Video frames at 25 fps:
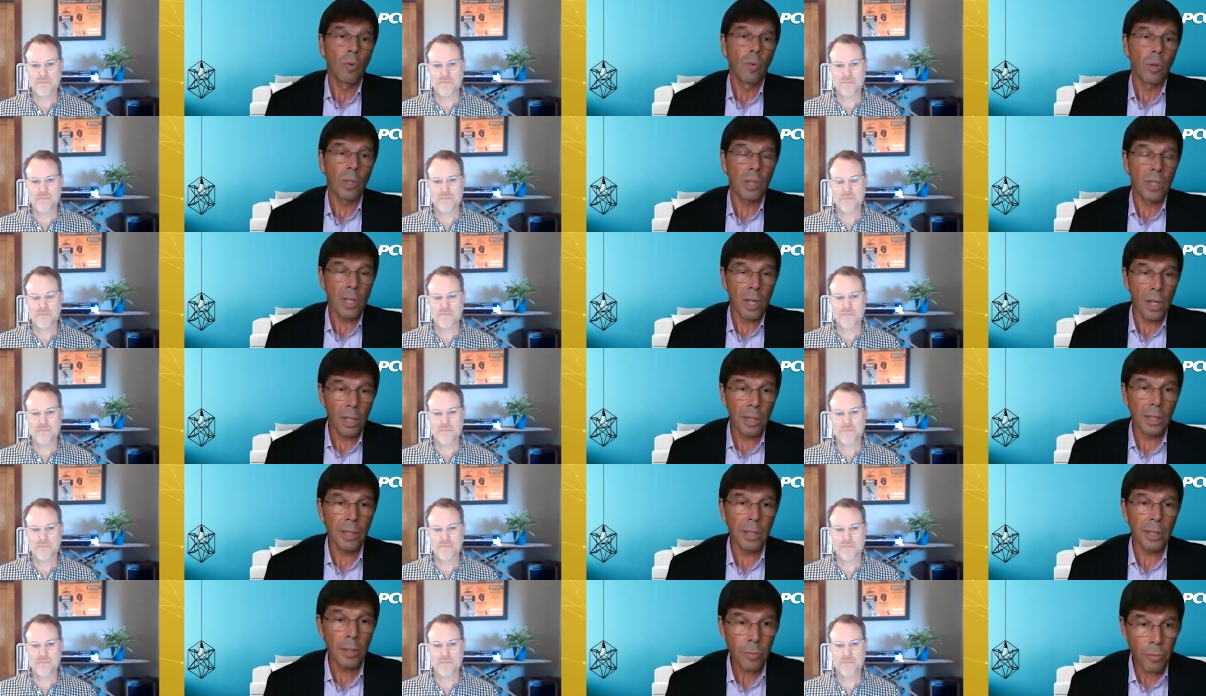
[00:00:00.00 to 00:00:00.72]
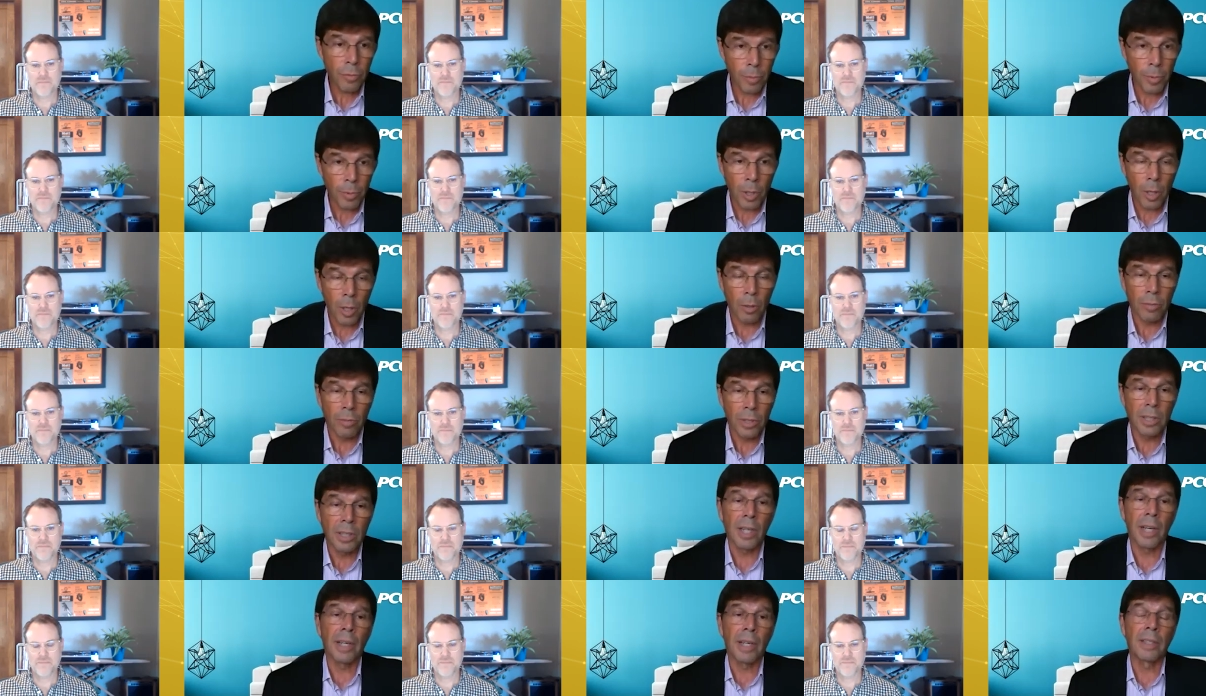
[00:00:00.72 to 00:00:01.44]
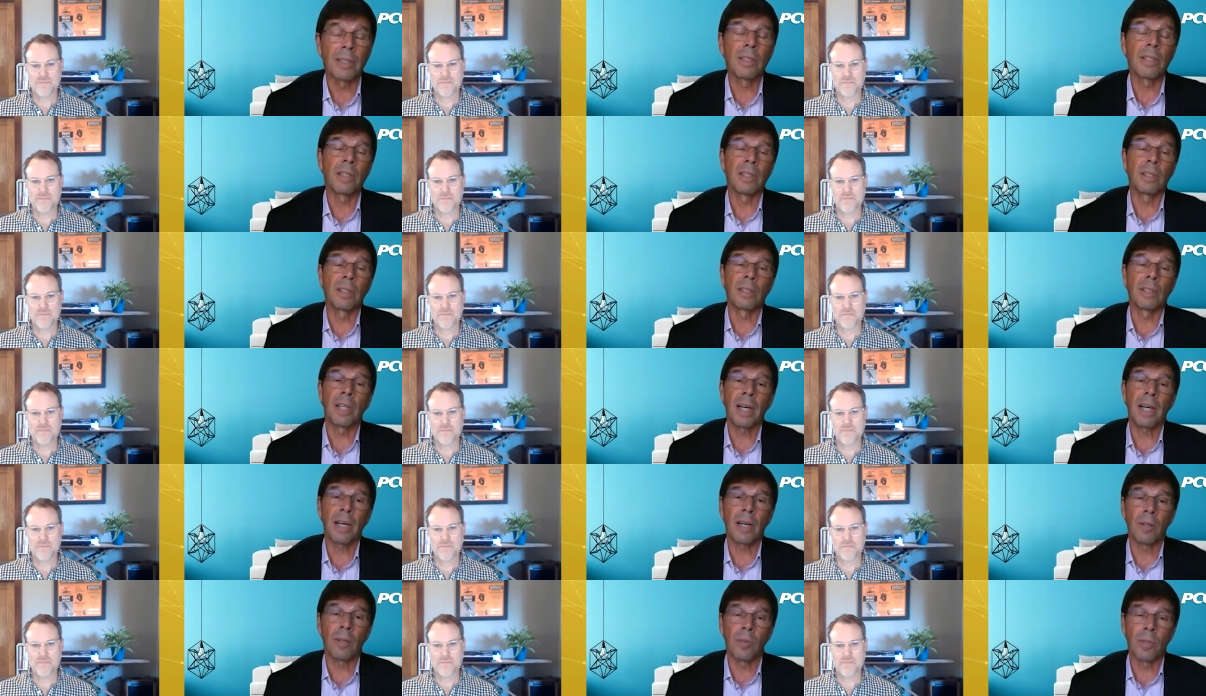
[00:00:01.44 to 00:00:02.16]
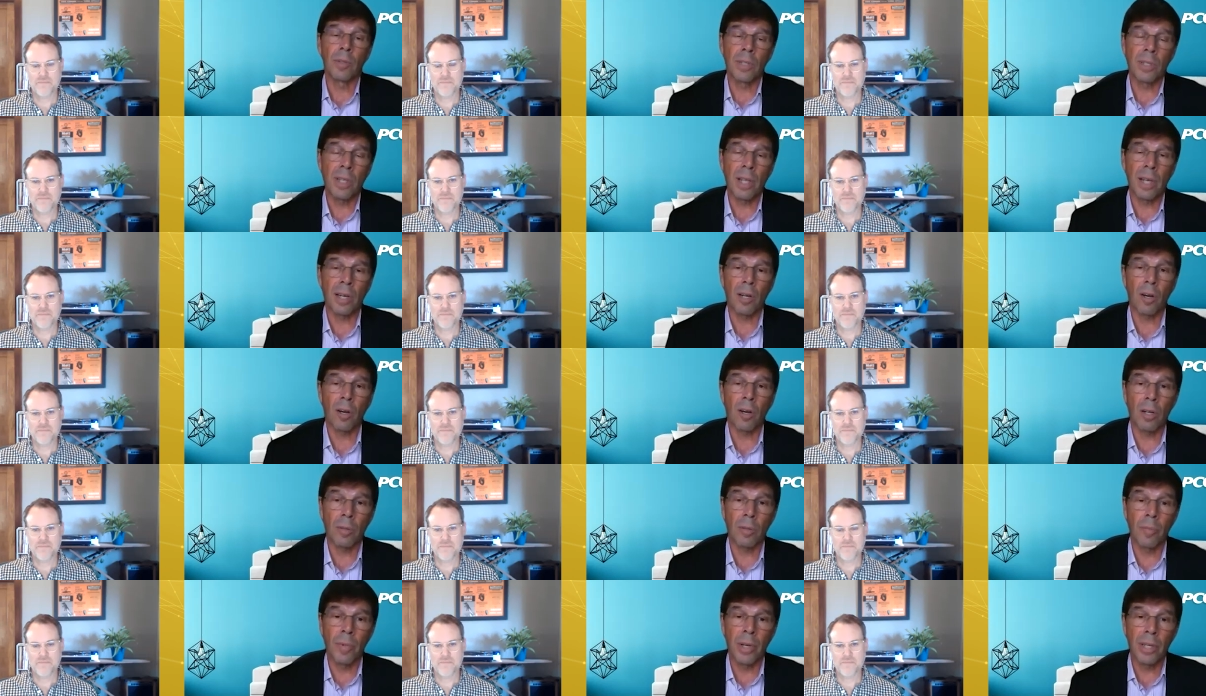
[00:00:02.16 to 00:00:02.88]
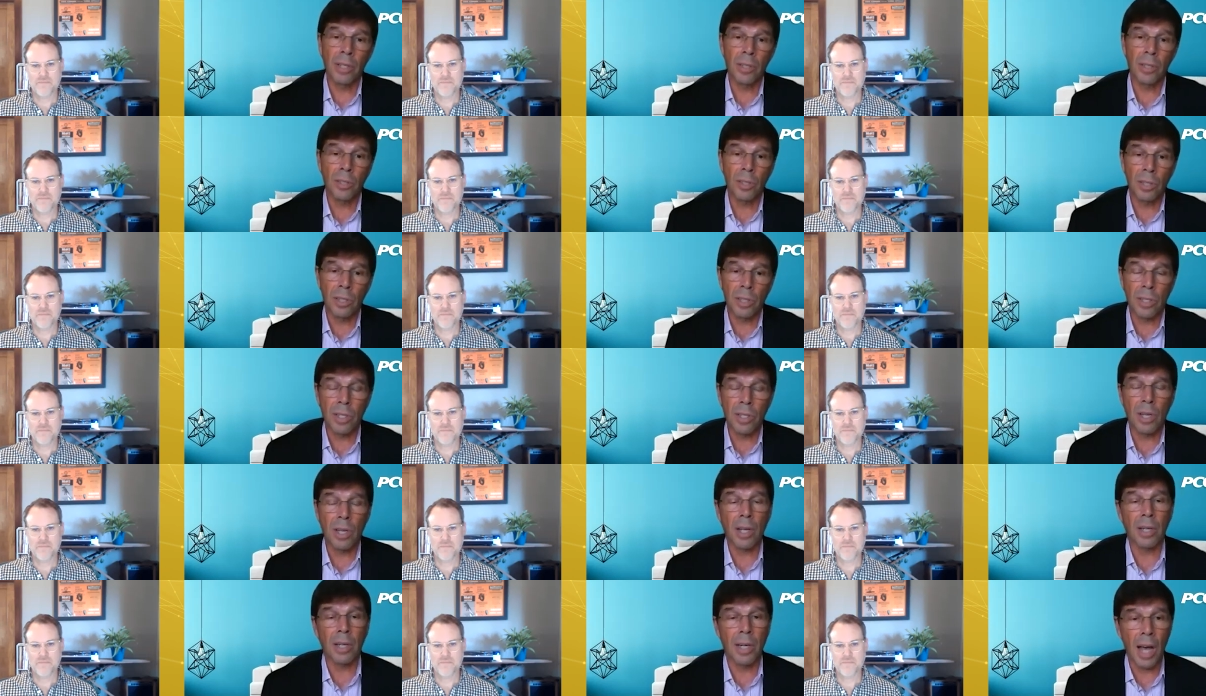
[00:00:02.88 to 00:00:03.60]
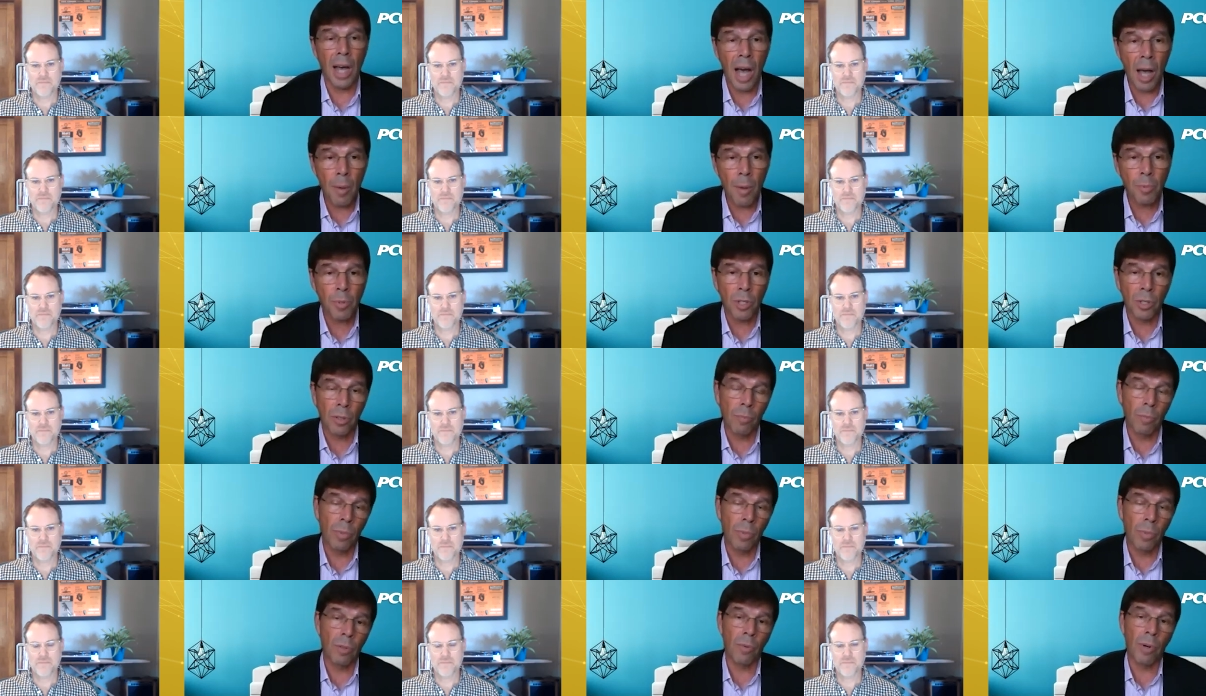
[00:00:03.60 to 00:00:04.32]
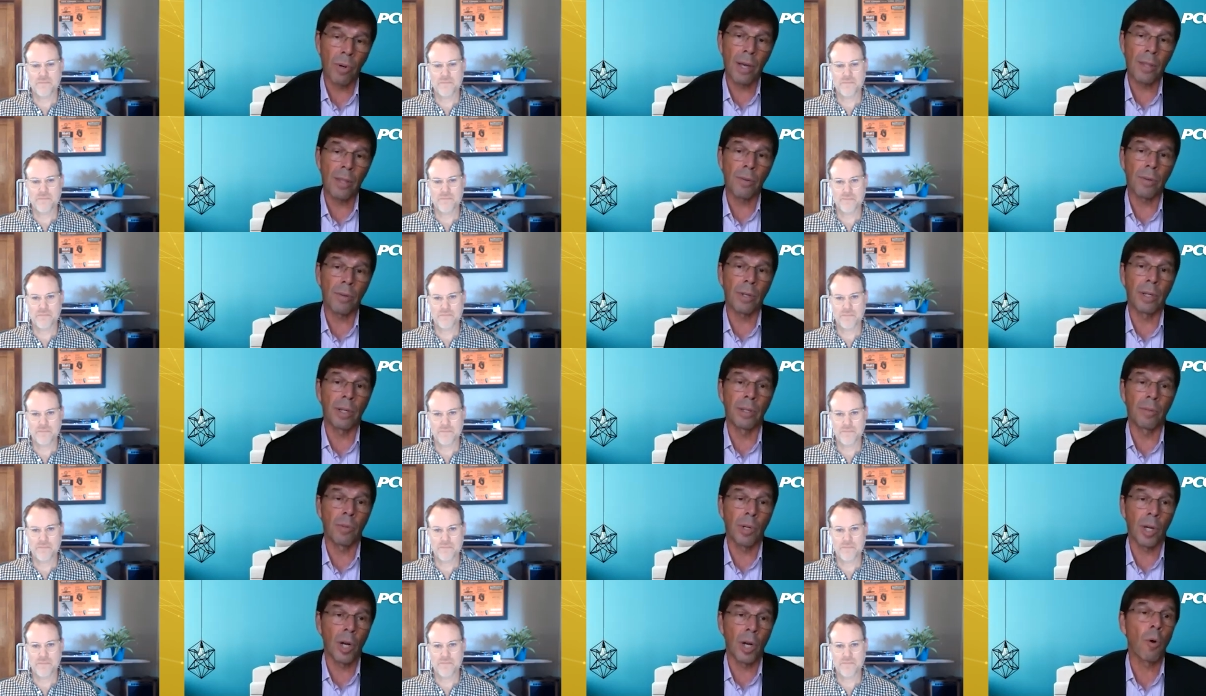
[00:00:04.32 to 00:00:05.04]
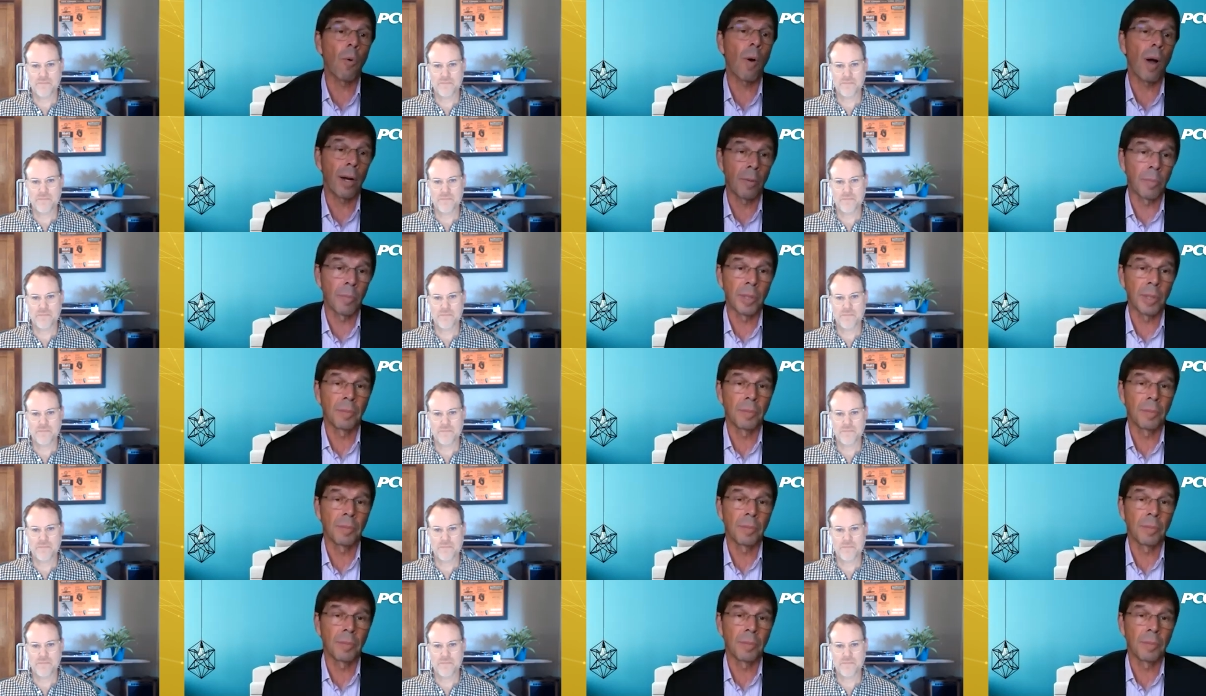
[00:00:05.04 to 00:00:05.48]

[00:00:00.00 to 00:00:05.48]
Speaker 1: What's clear from COVID 19 now is that automation is not an option, but rather a requirement.